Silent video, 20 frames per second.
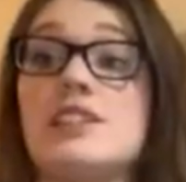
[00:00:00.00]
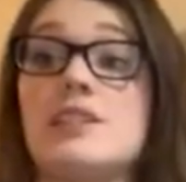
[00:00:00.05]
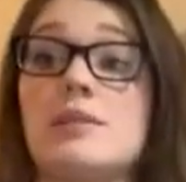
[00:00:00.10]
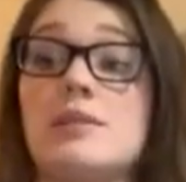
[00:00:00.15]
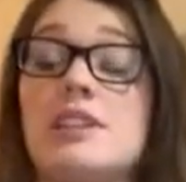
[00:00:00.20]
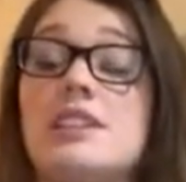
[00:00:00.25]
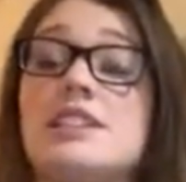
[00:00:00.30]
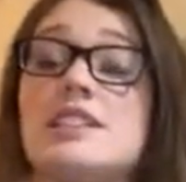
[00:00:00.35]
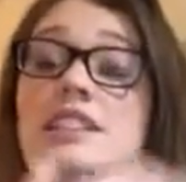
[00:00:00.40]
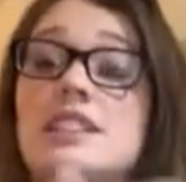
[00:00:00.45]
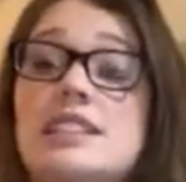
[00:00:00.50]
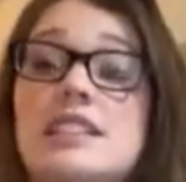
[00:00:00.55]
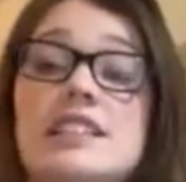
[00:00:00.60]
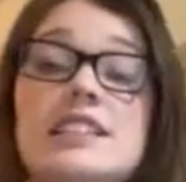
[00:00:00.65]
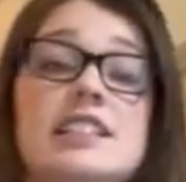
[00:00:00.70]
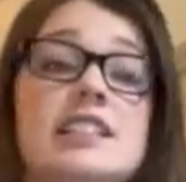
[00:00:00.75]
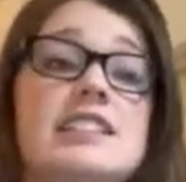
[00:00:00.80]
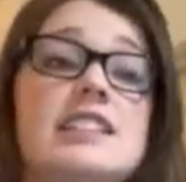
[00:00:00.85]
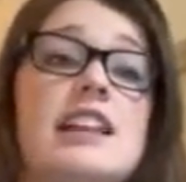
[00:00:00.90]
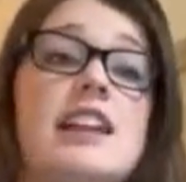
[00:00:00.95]
some of the
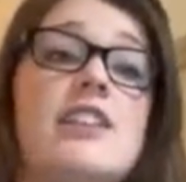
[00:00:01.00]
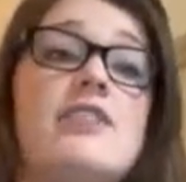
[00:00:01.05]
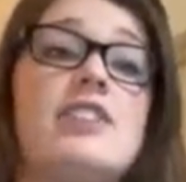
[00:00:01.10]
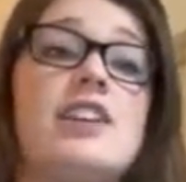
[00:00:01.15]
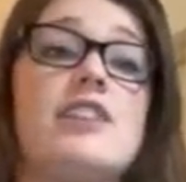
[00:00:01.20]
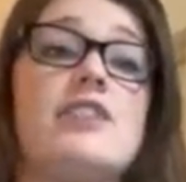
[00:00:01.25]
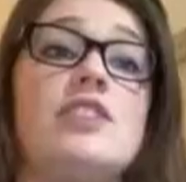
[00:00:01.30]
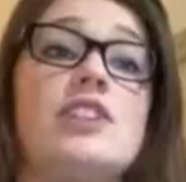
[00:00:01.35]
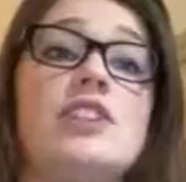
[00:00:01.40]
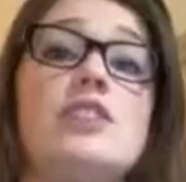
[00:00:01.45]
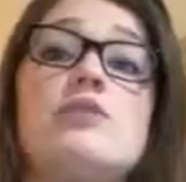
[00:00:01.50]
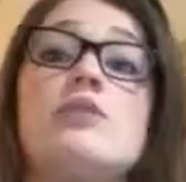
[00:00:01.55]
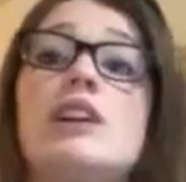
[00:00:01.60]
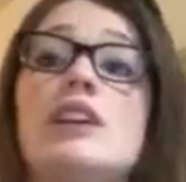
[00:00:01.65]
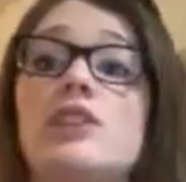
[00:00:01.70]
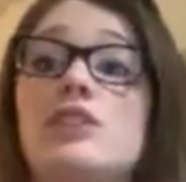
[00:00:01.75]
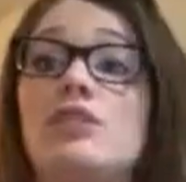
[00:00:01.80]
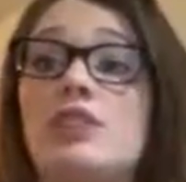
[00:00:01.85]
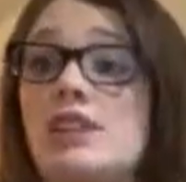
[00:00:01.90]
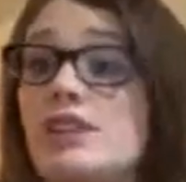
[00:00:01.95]
statistics that I've given you
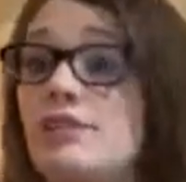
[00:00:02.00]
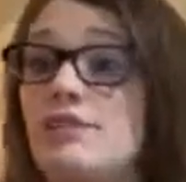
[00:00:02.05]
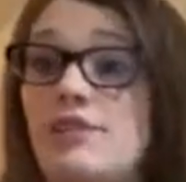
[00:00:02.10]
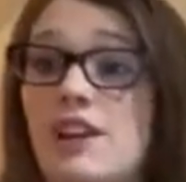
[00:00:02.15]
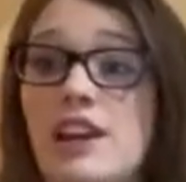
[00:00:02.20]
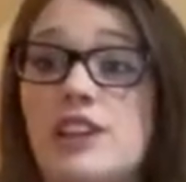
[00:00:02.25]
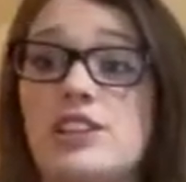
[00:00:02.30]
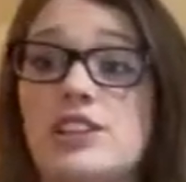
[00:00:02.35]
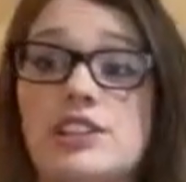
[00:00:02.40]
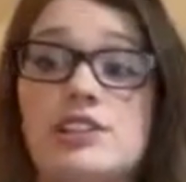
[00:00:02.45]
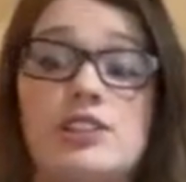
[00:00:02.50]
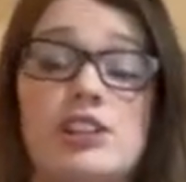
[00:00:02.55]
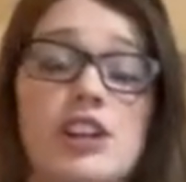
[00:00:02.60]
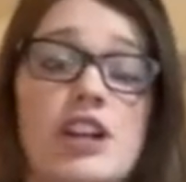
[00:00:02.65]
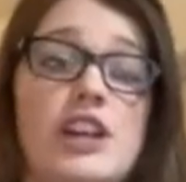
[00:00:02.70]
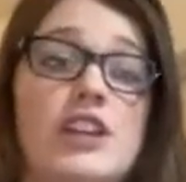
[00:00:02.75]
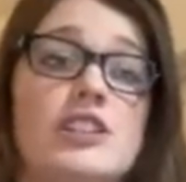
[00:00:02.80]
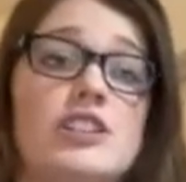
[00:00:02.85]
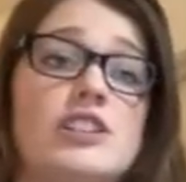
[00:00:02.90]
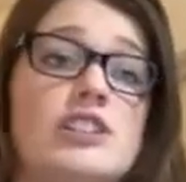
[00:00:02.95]
that you can find and look
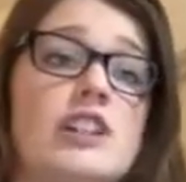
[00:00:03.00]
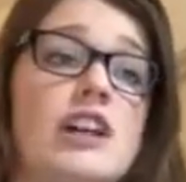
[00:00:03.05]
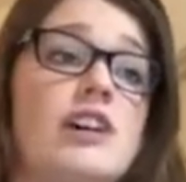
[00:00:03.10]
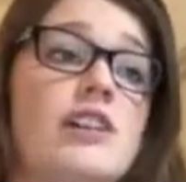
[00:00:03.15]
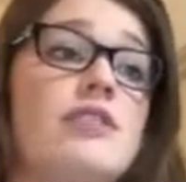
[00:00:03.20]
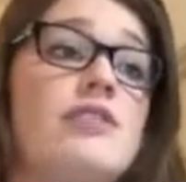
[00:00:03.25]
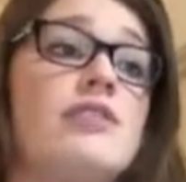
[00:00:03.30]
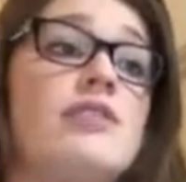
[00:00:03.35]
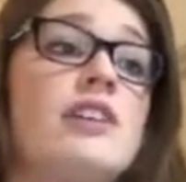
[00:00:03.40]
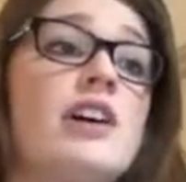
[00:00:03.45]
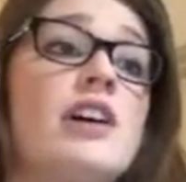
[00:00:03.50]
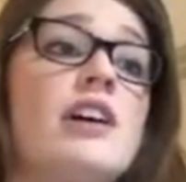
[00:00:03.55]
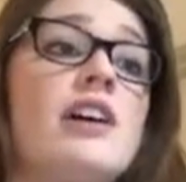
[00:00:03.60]
at yourself.